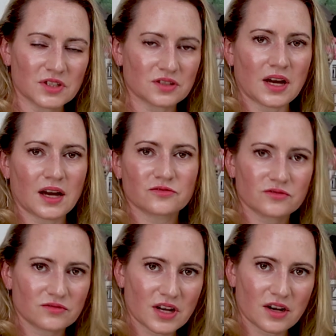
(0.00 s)
It's not
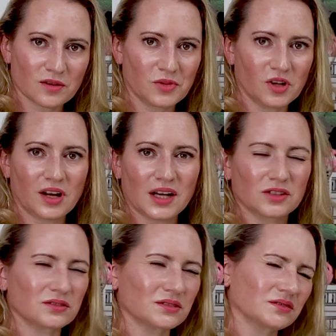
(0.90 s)
terrible. I
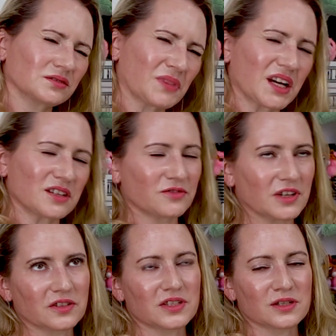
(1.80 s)
don't mind
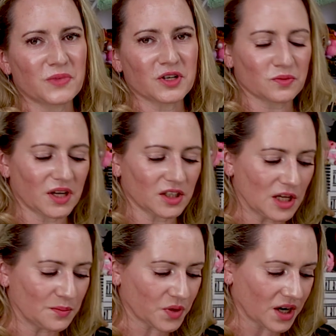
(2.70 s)
fragrance as much in my
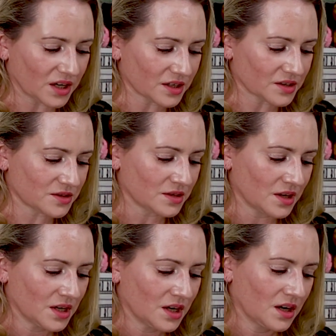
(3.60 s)
lip products.
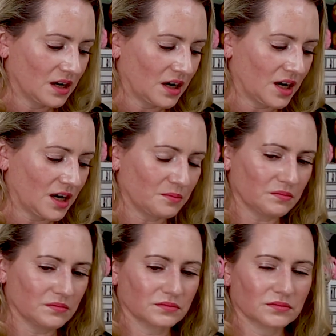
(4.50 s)

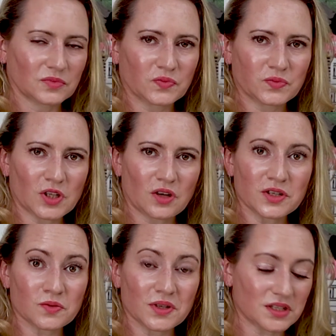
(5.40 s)
Um, so
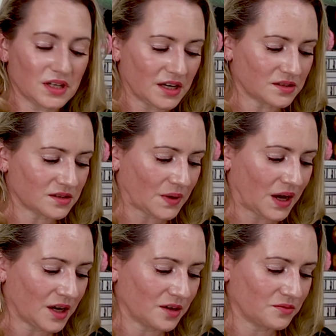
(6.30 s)
this one's nice.
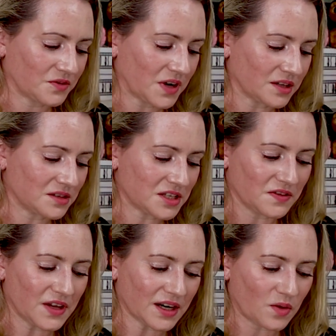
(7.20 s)
Uh, we've got
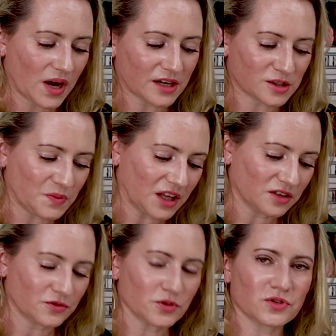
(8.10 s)
synthetic wax,
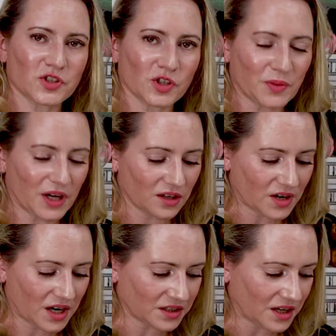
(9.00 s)
melon fruit, sodium
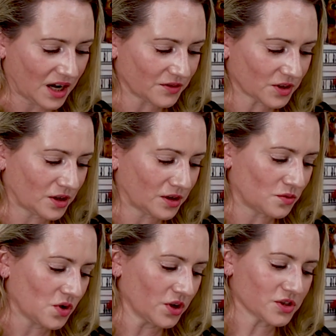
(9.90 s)
hyaluronate, avocado
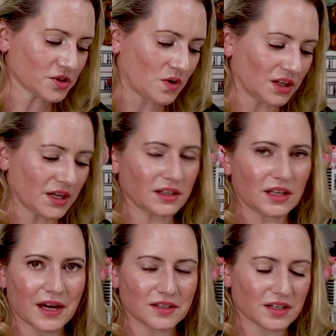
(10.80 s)
oil, squalane,
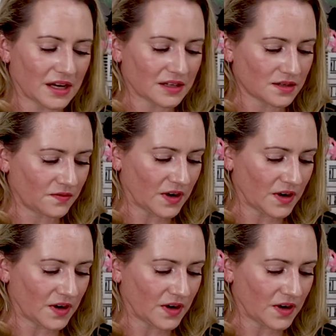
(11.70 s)
lactic acid,